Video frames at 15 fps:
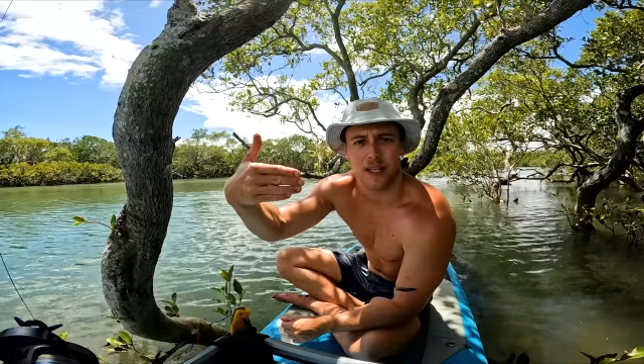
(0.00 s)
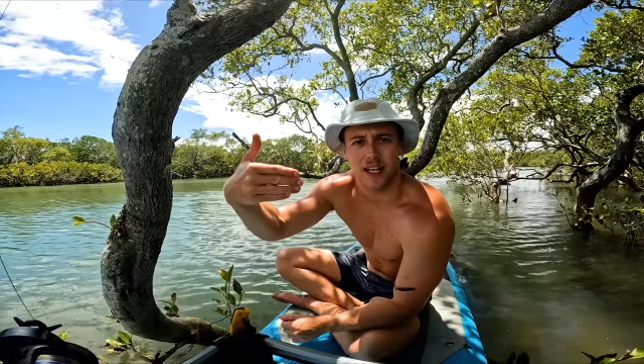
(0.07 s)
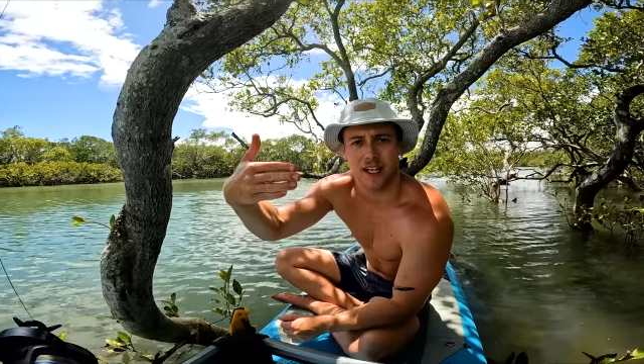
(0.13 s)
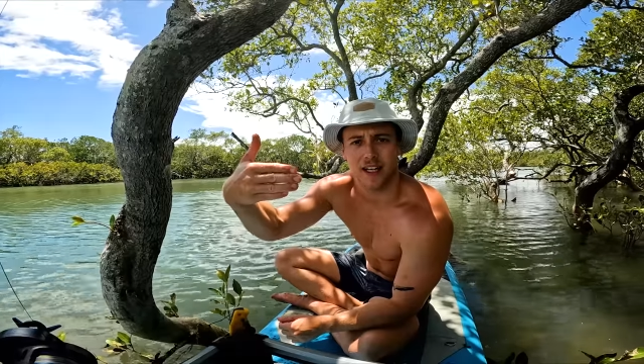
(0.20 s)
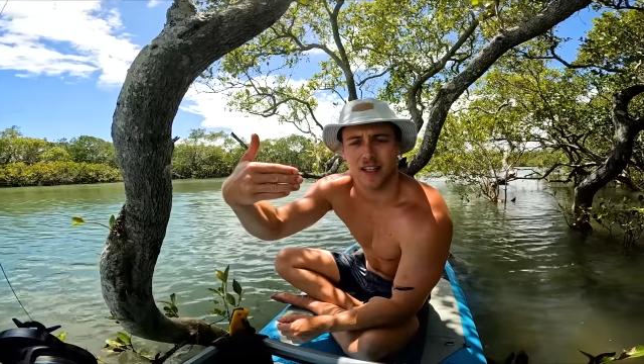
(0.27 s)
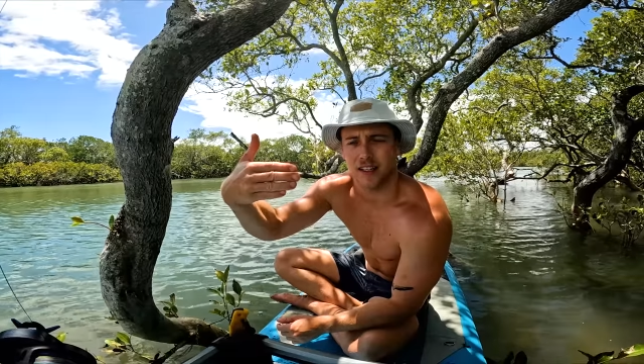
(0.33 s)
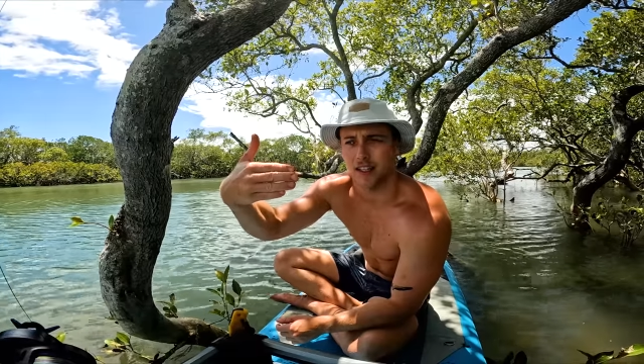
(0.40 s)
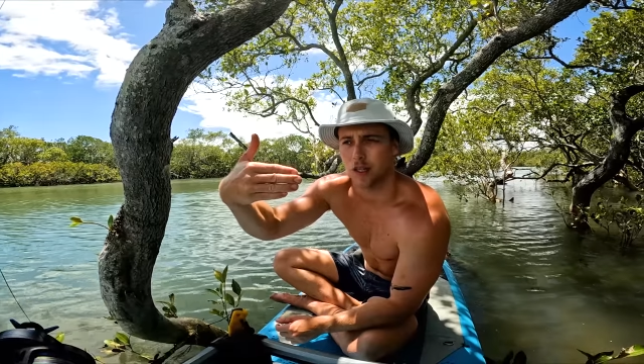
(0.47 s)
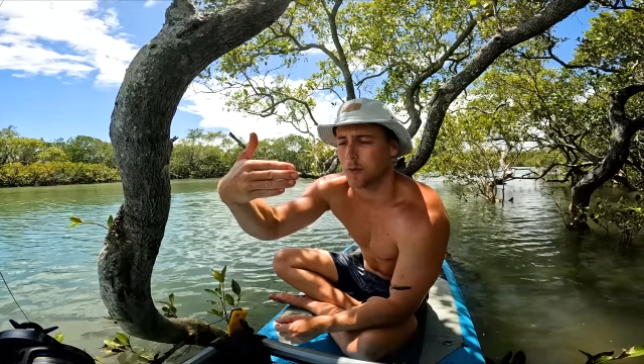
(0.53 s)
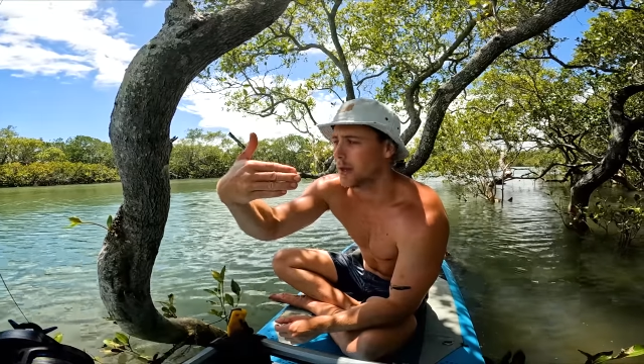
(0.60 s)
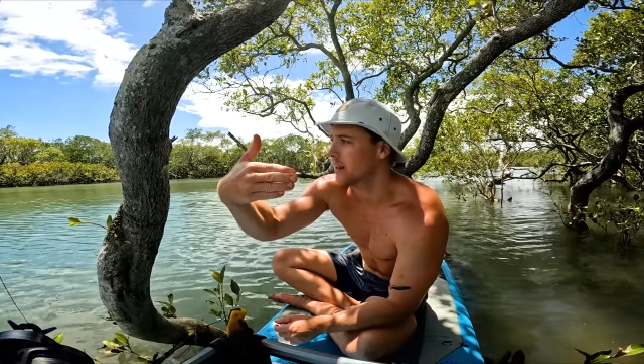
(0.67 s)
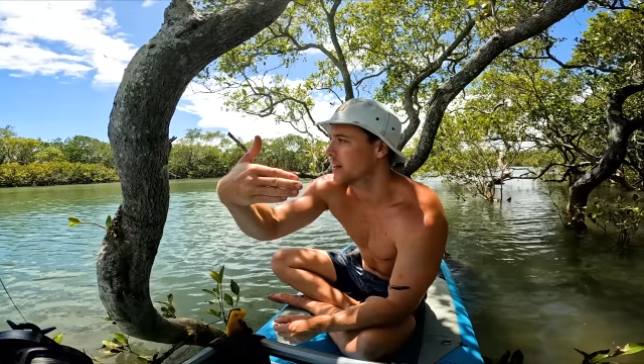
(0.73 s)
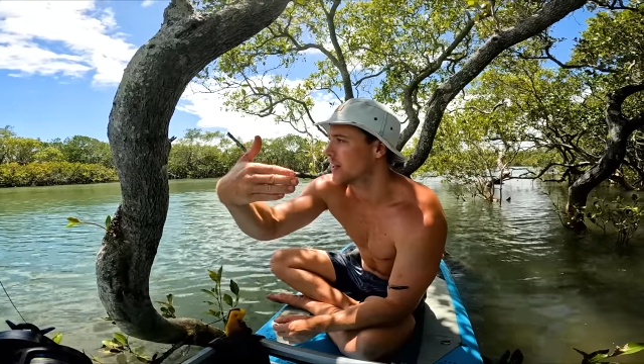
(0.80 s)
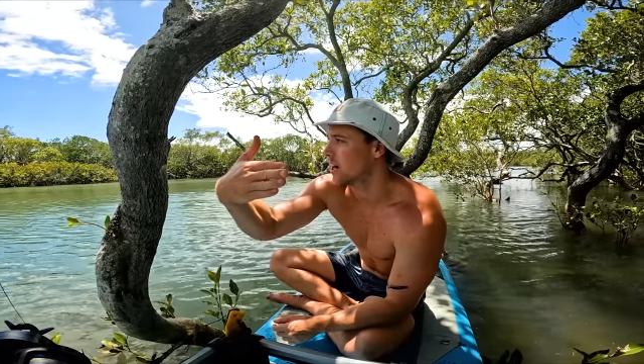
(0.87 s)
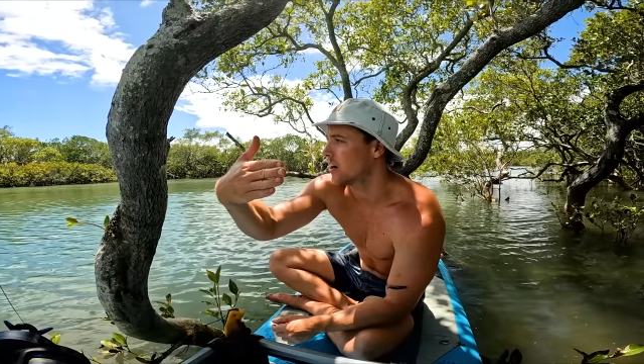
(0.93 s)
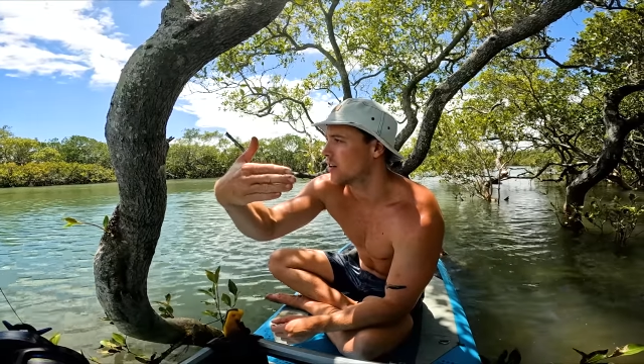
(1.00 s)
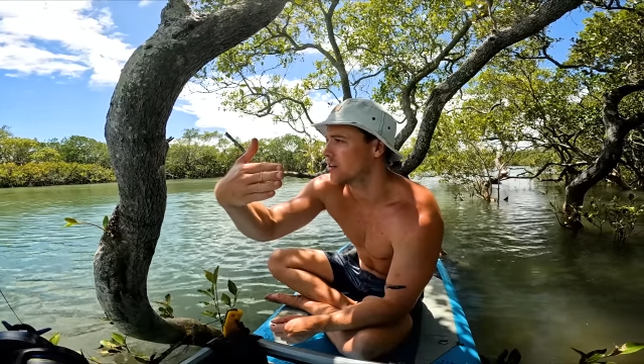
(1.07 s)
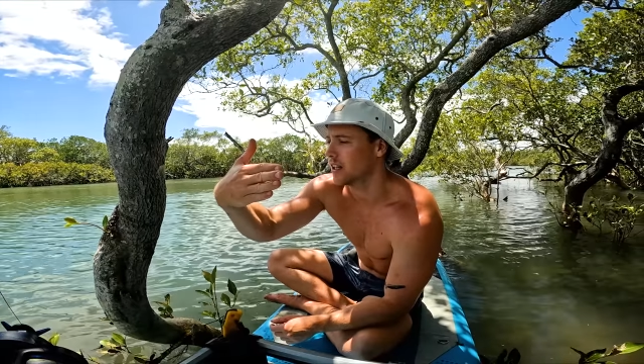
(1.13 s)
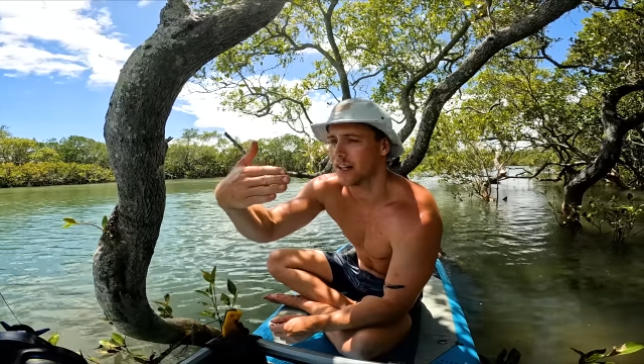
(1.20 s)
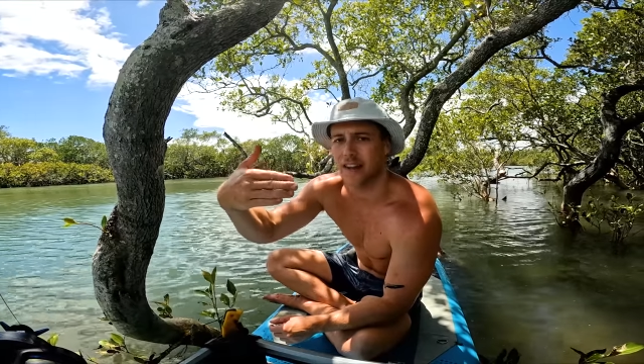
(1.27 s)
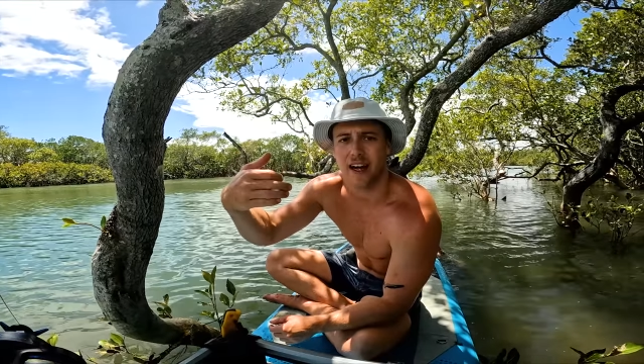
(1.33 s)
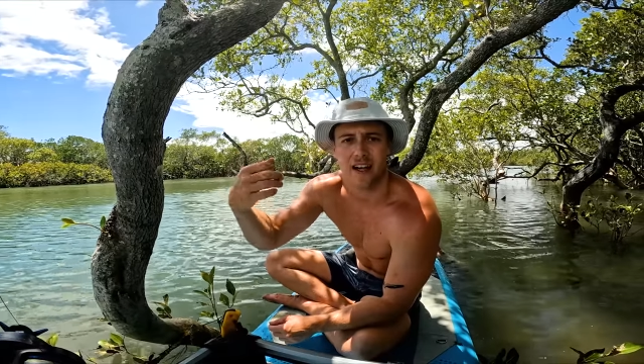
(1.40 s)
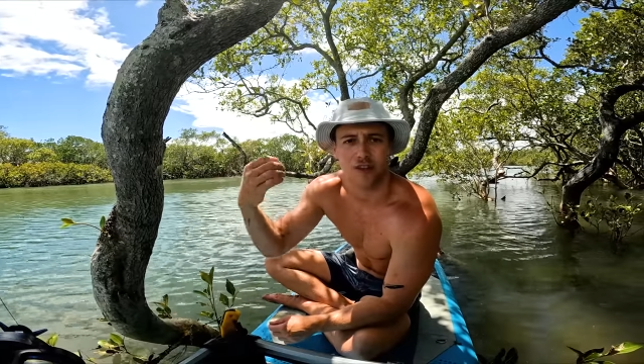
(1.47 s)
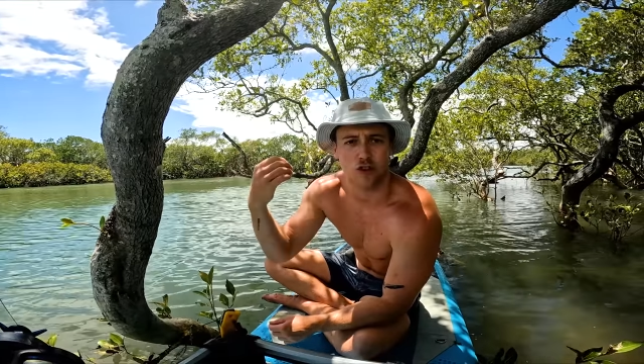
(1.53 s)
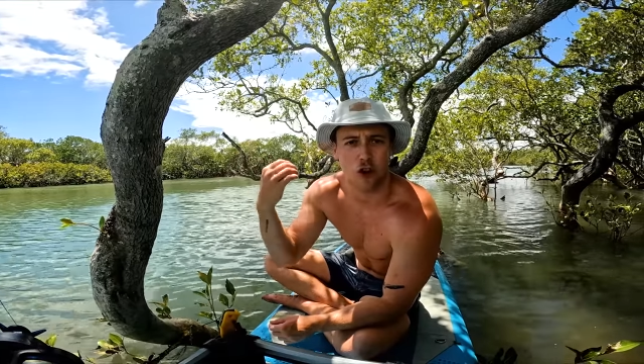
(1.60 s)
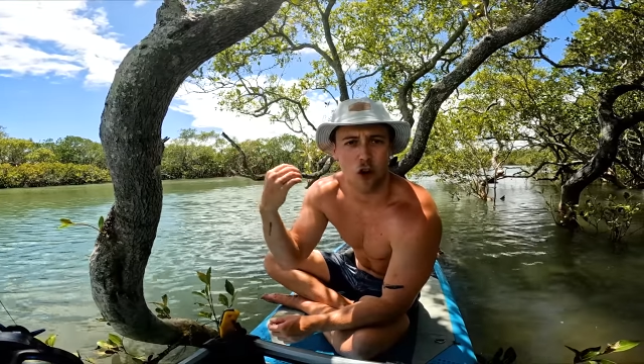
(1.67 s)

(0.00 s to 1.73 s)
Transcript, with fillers: be kicking a little bit in the current like that,